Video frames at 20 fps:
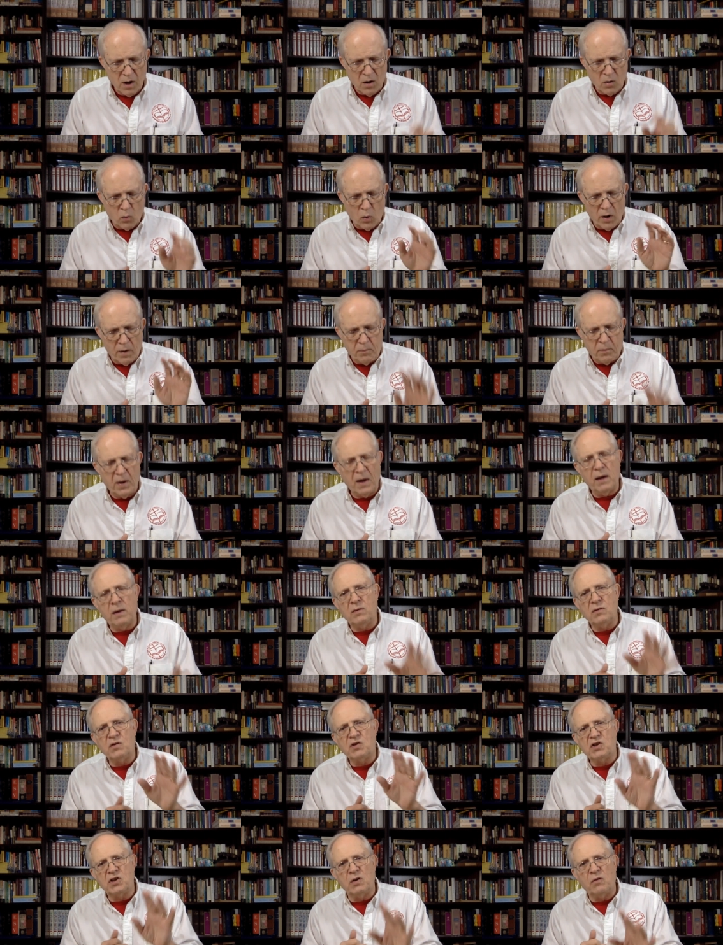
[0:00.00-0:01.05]

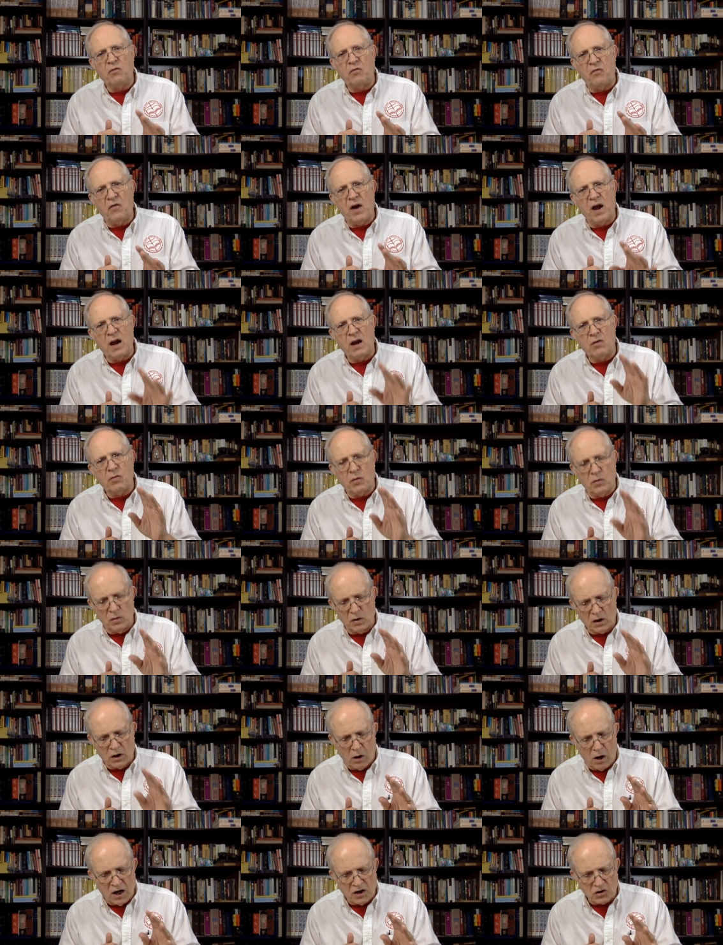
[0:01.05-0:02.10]
Repentance and faith in the
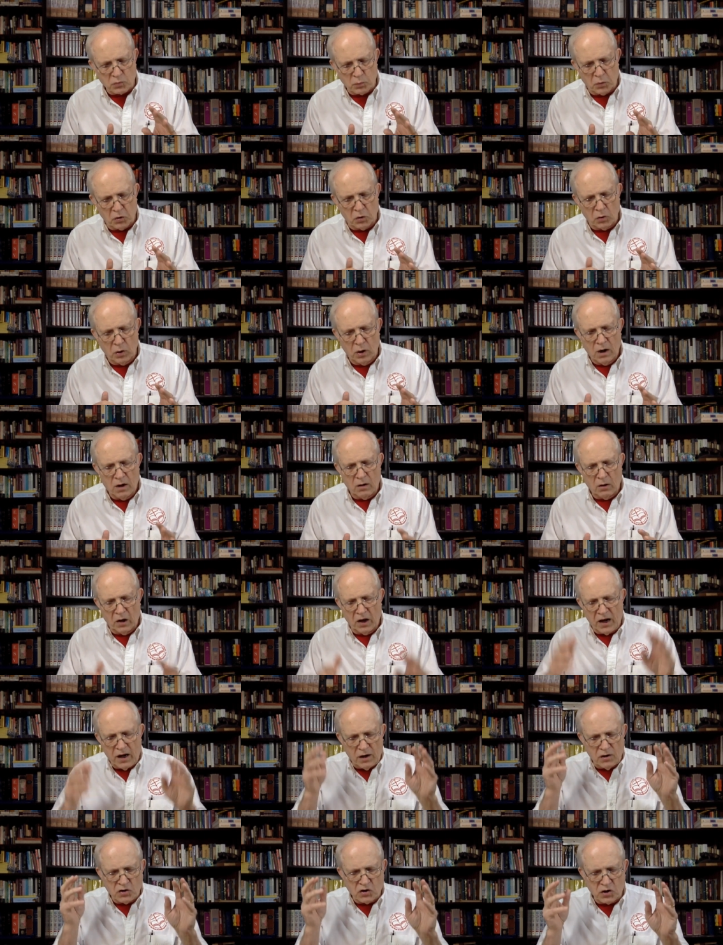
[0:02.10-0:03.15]
gospel
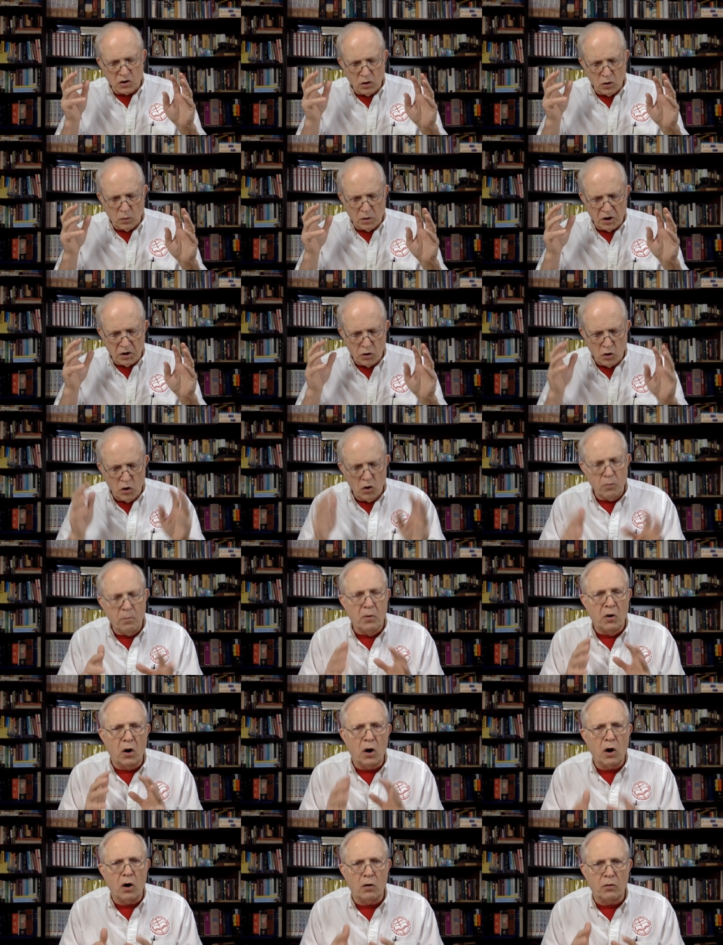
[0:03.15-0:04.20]
leads to a new
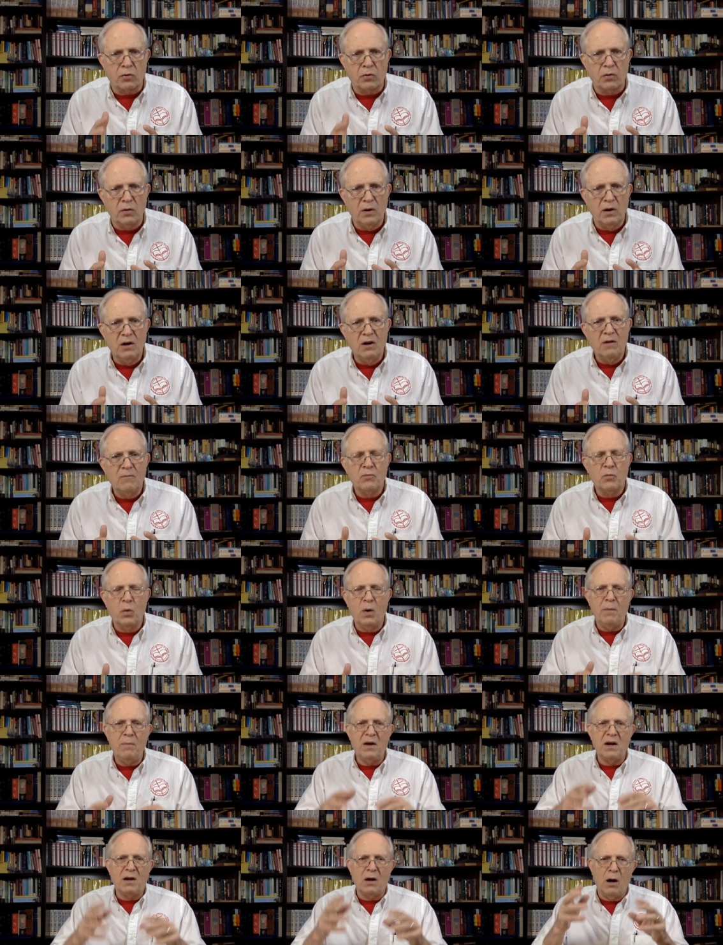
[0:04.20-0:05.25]
birth. We
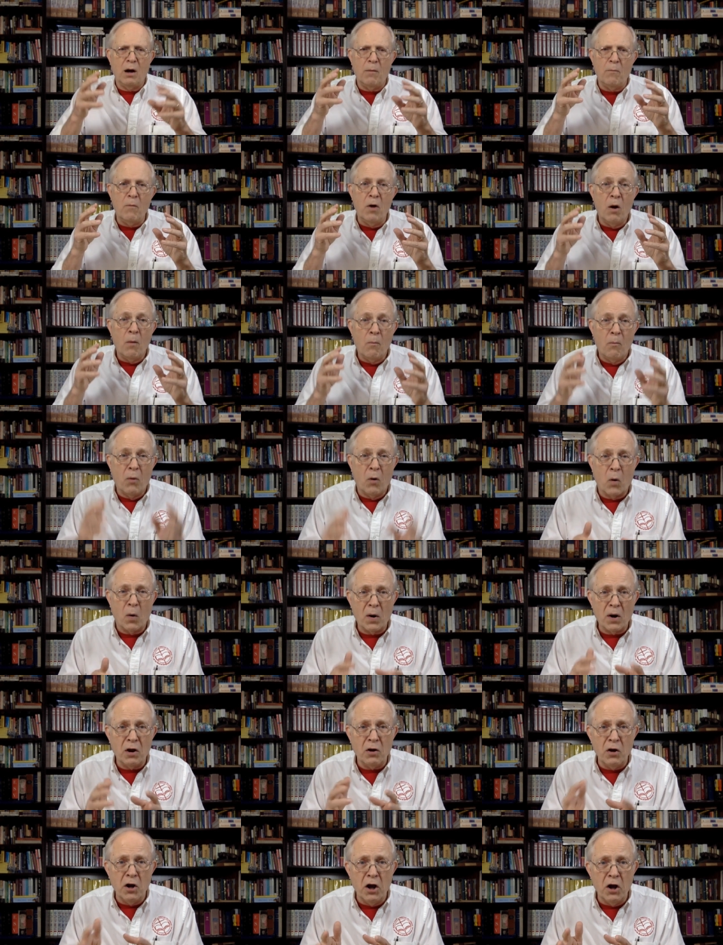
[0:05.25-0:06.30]
become born
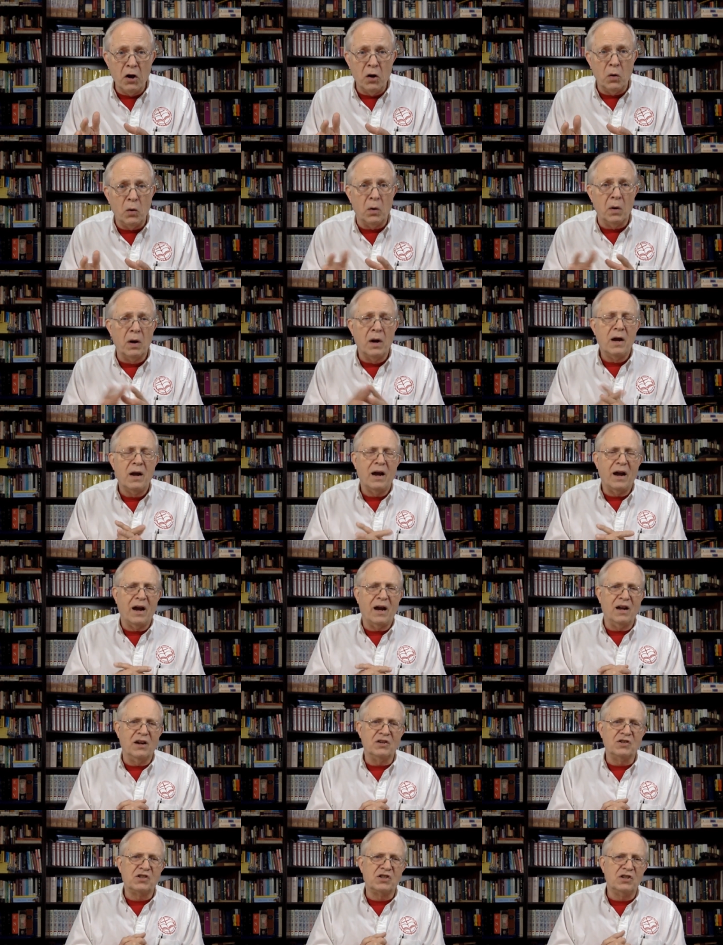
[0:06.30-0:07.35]
anew,
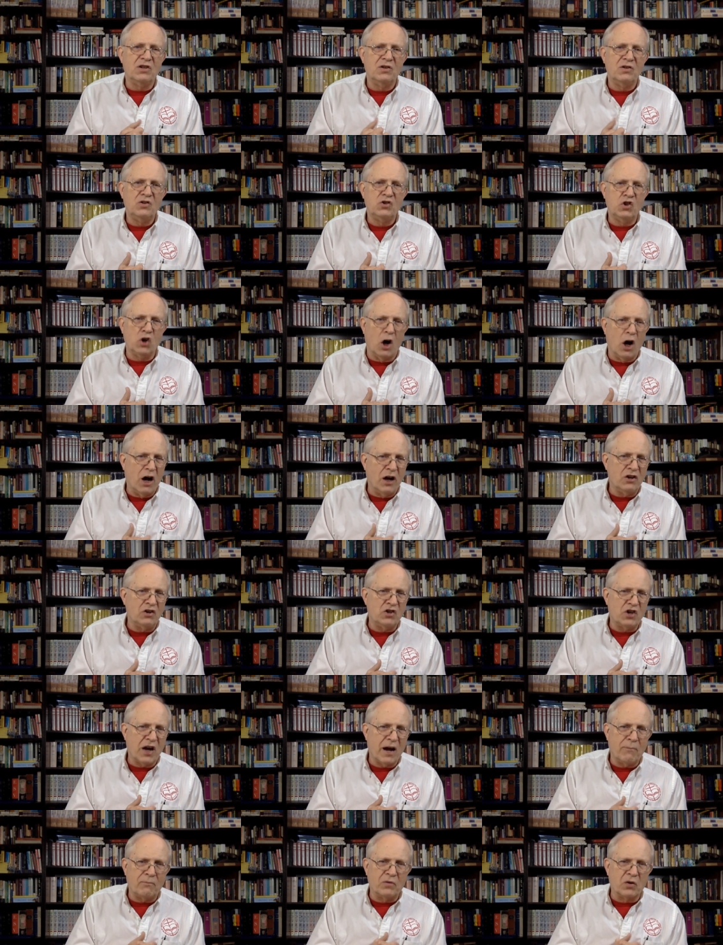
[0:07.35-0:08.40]
as John
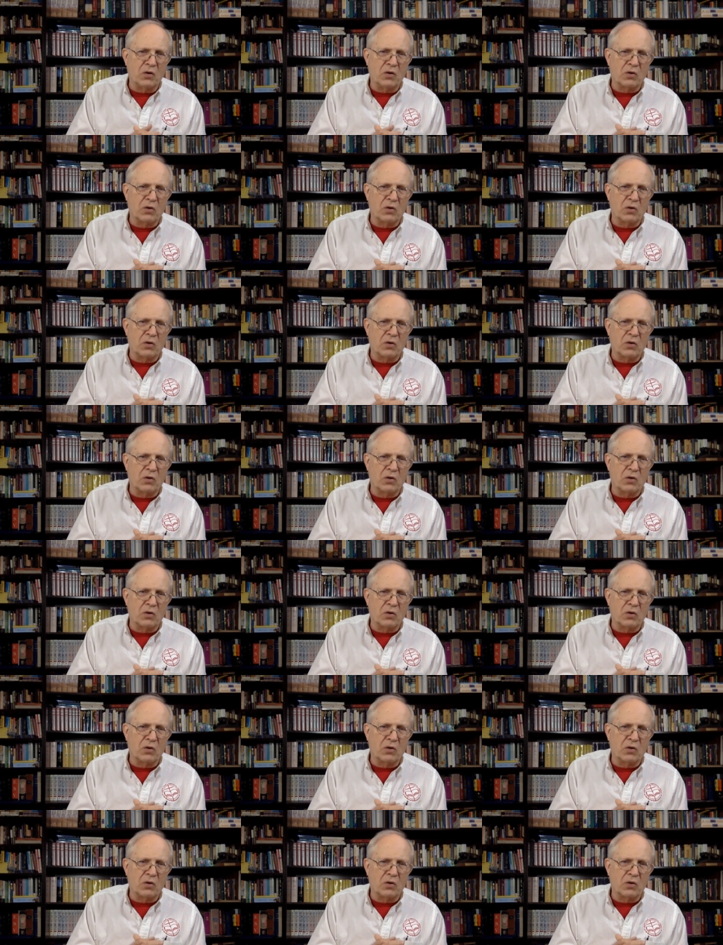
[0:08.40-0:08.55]
chapter